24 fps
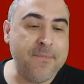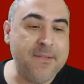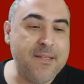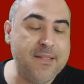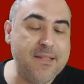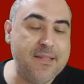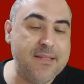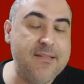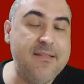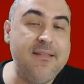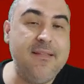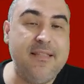it
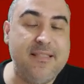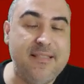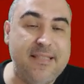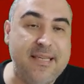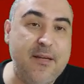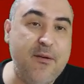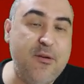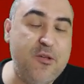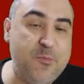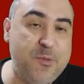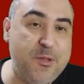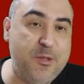doesn't
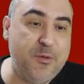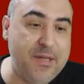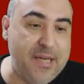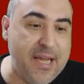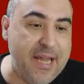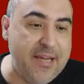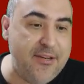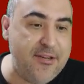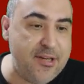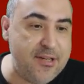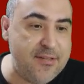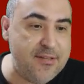distinguish between
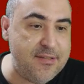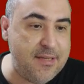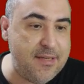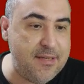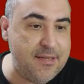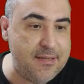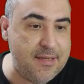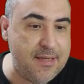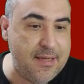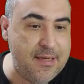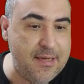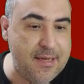agents and